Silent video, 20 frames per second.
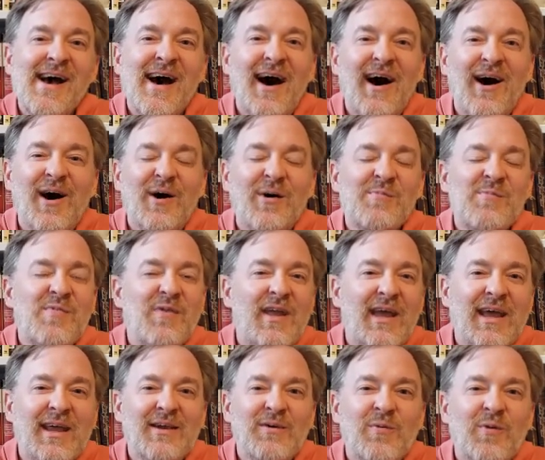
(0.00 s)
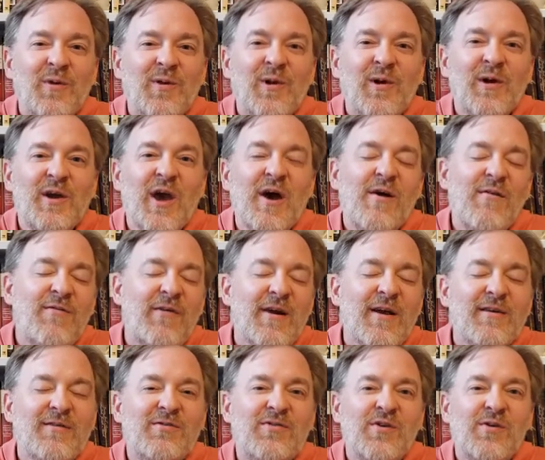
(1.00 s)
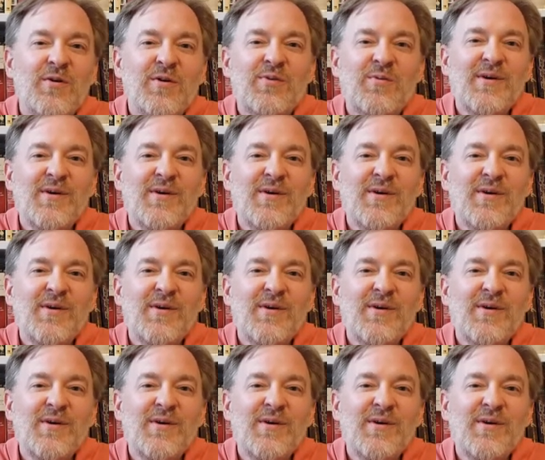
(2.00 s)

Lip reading: and look over it 2 or